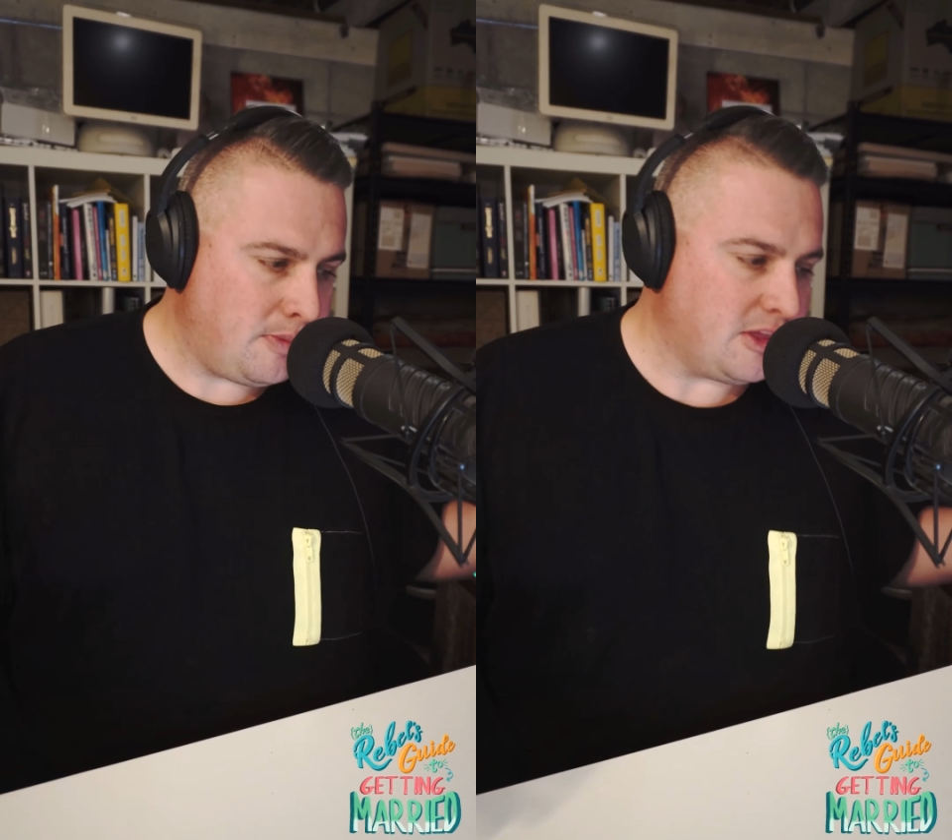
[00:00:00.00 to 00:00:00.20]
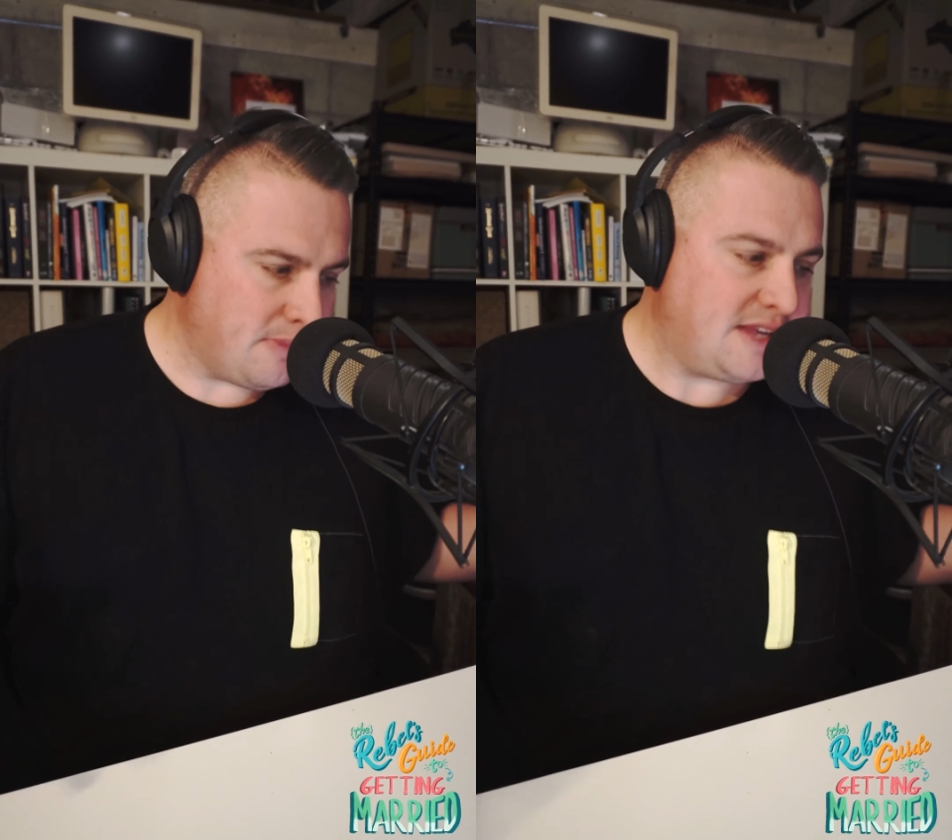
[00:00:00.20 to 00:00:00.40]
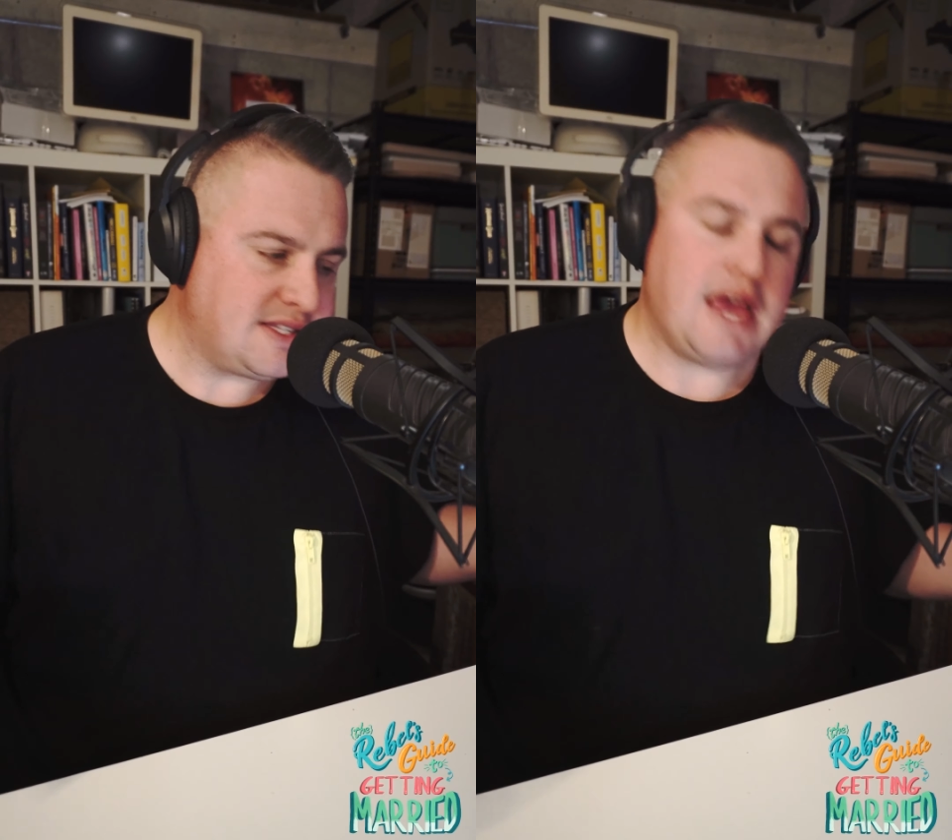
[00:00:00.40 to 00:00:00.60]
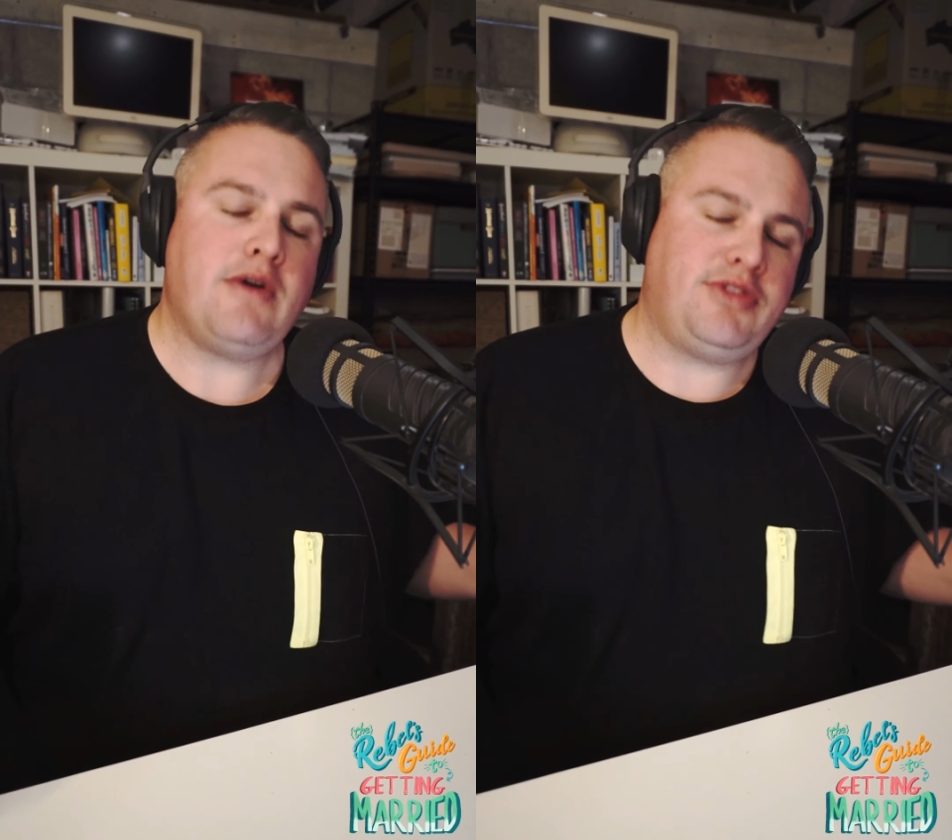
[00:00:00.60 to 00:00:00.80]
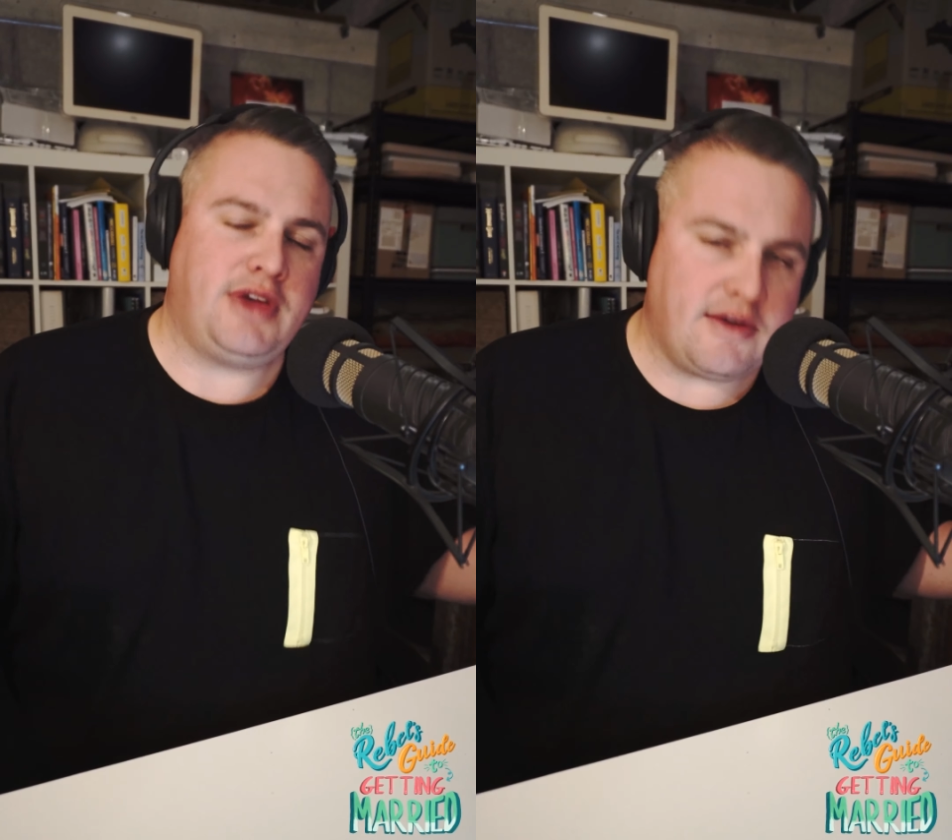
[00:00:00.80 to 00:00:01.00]
be the big
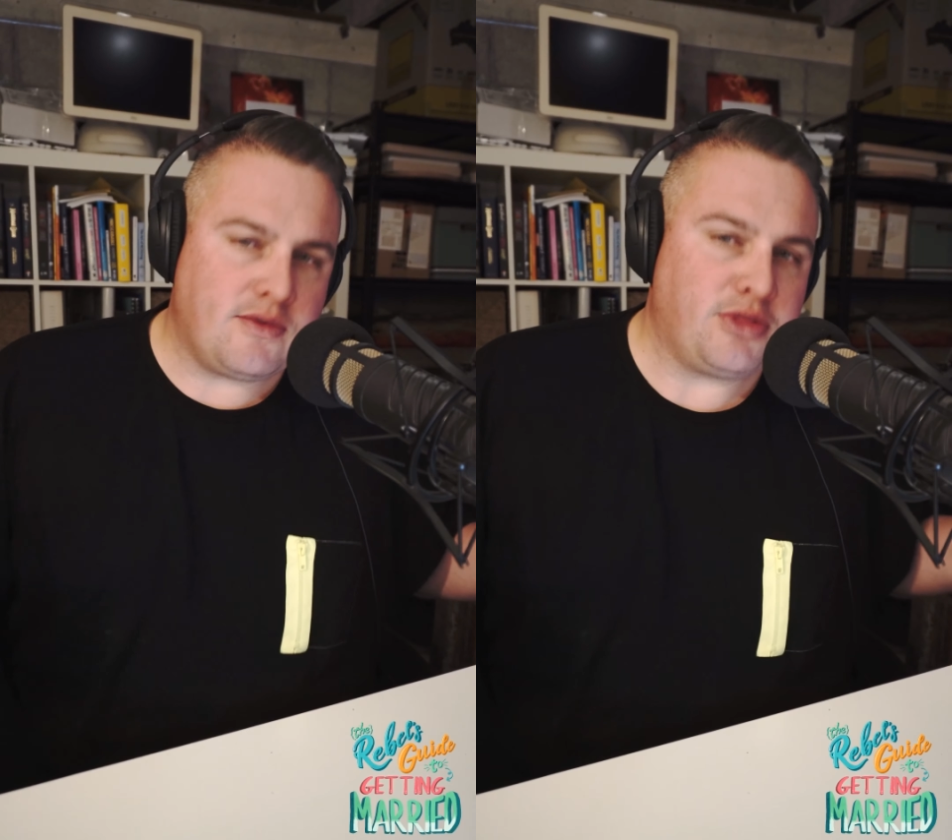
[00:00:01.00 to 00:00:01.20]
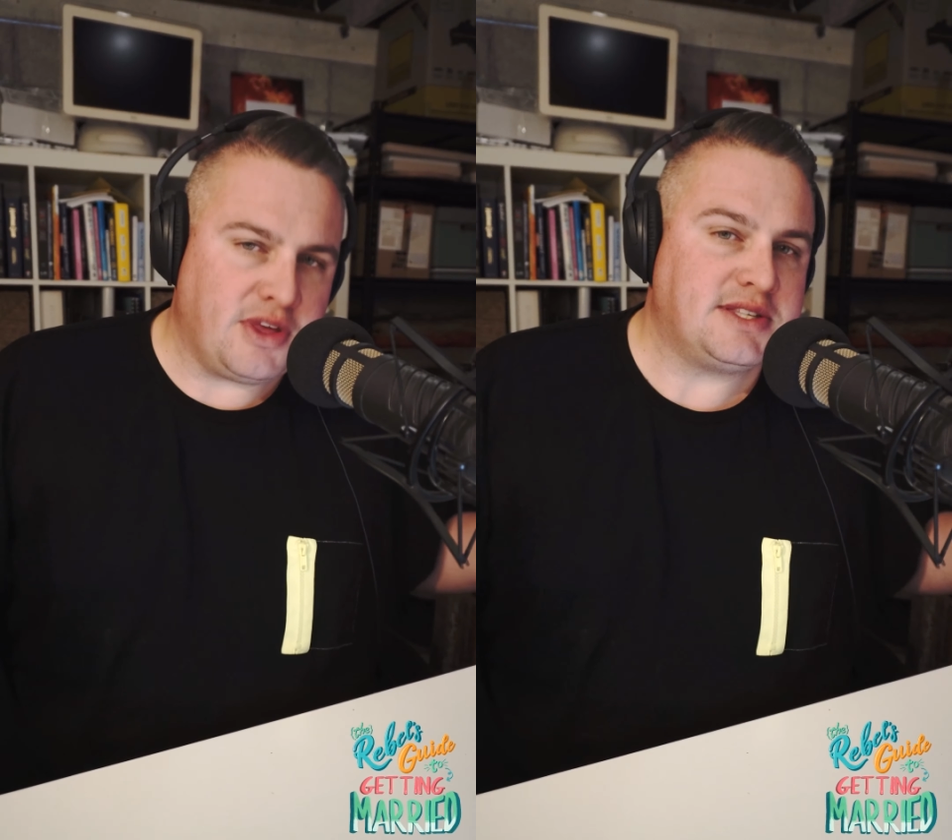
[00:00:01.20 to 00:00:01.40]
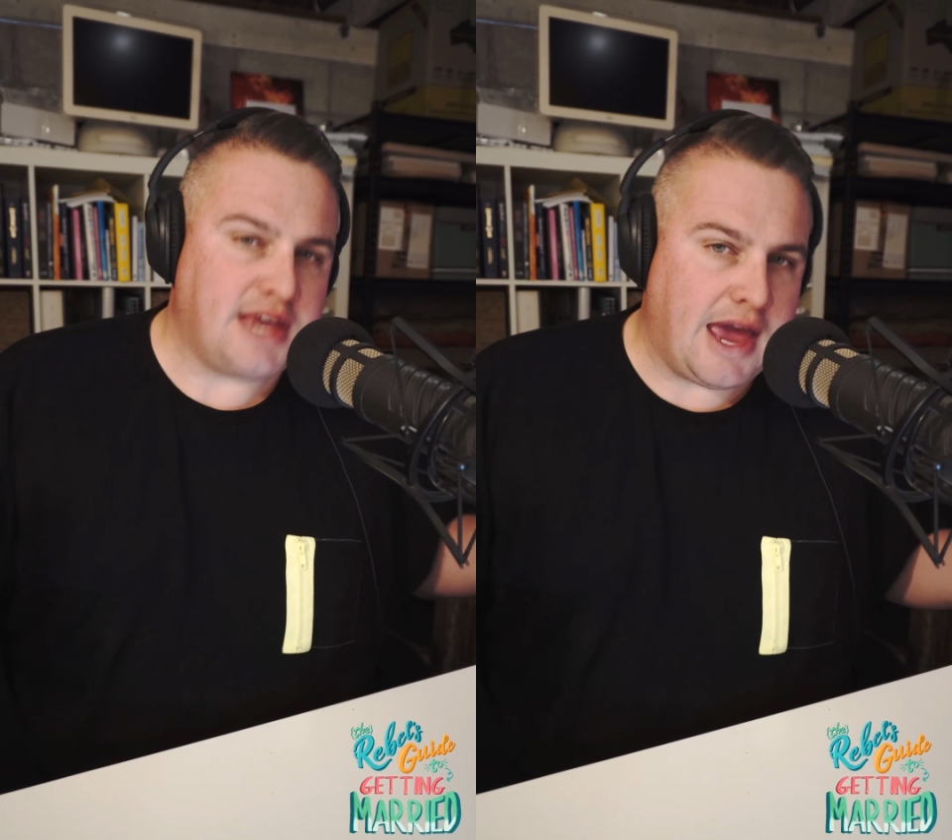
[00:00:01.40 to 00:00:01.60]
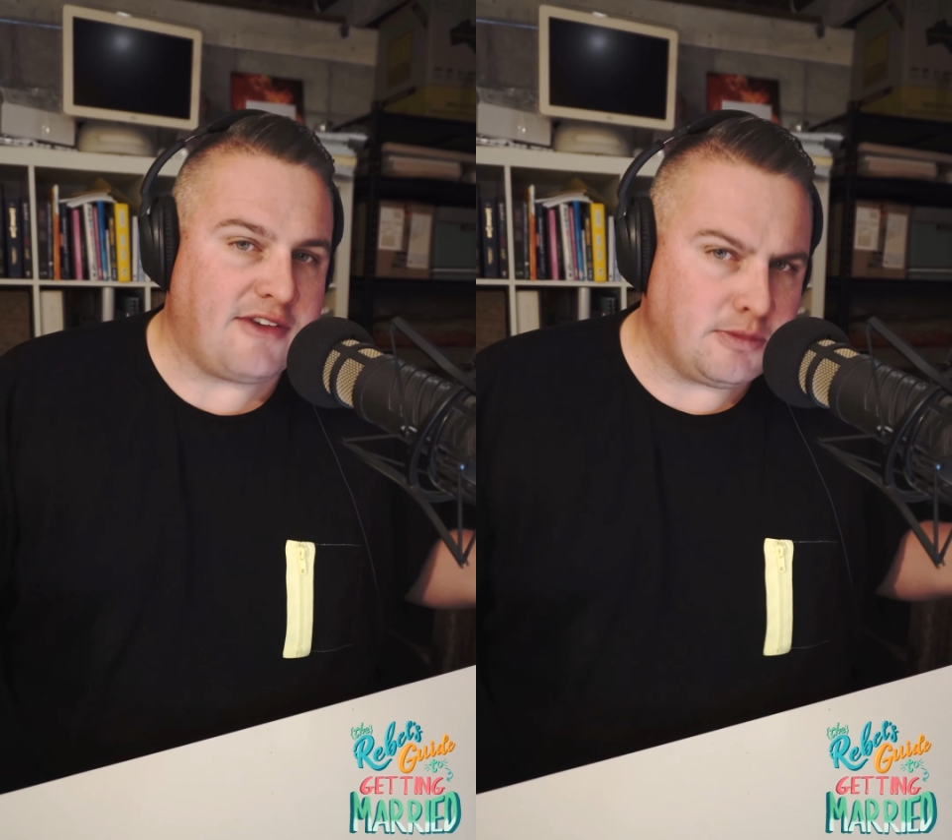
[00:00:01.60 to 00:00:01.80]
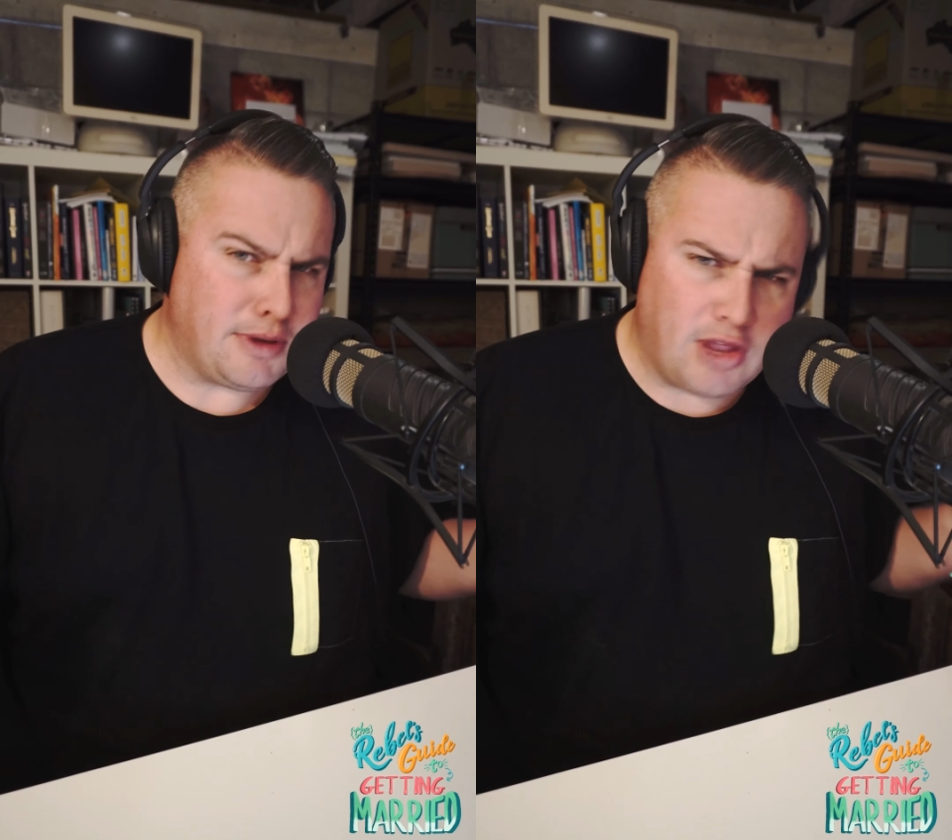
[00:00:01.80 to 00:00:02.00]
scary thing everyone thinks they have to be.